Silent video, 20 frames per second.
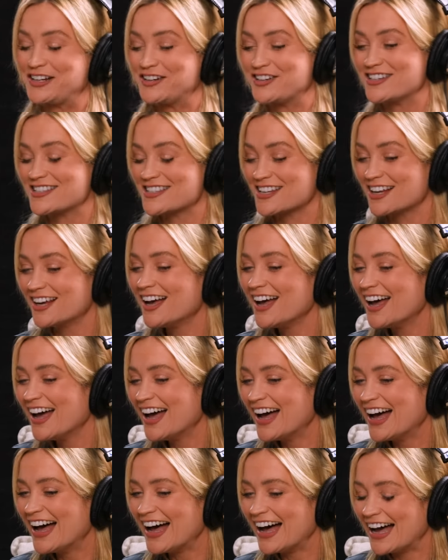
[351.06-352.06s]
years.
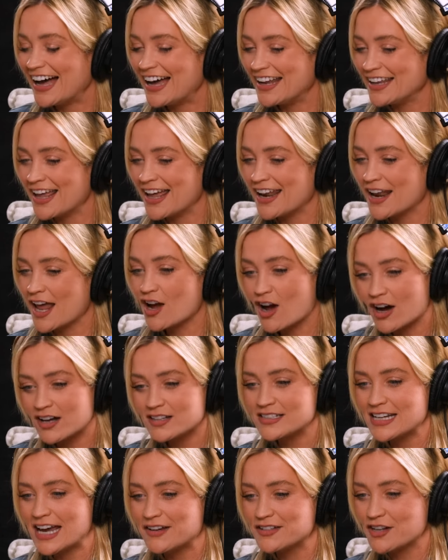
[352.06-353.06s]
And then I
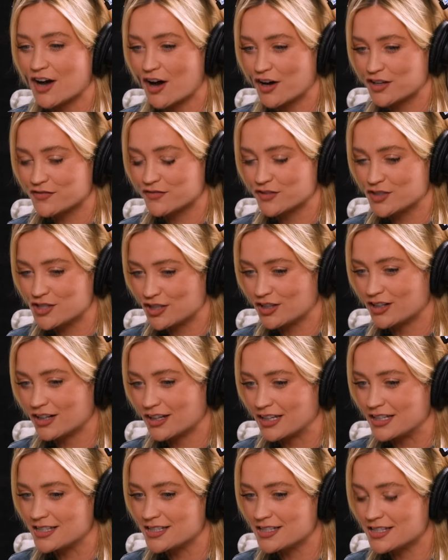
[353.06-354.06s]
got down to Oxford
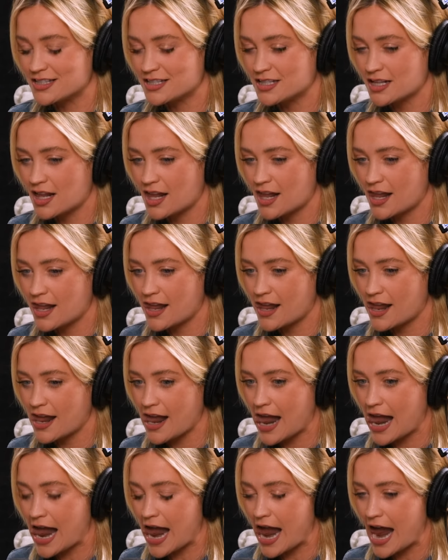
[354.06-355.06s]
Circus
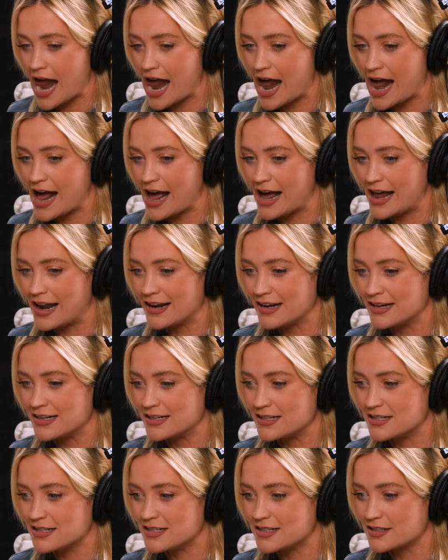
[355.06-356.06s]

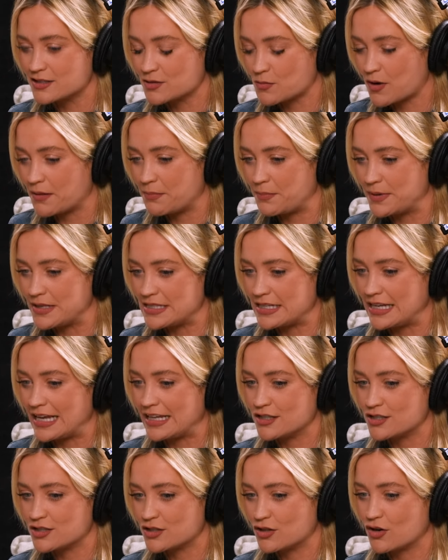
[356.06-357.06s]
and quite busy,
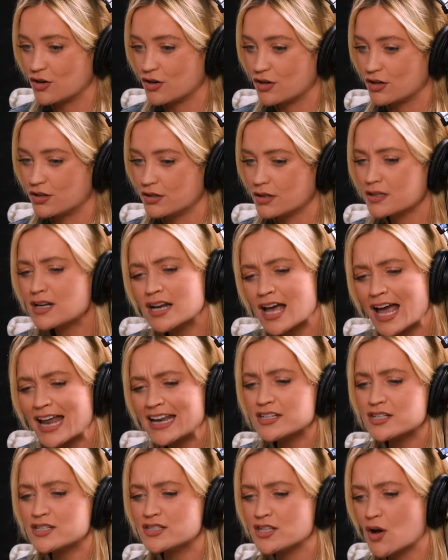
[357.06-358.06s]
and this girl kind of
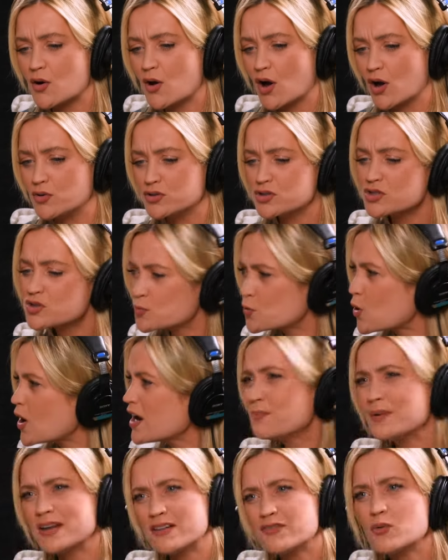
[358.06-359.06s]
heading into Soho. So it's
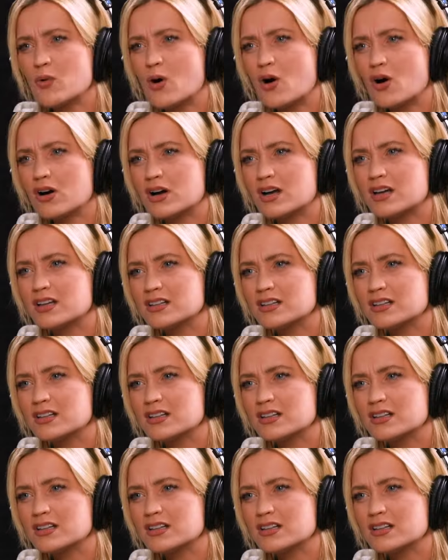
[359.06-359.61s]
quite a bit of a walk,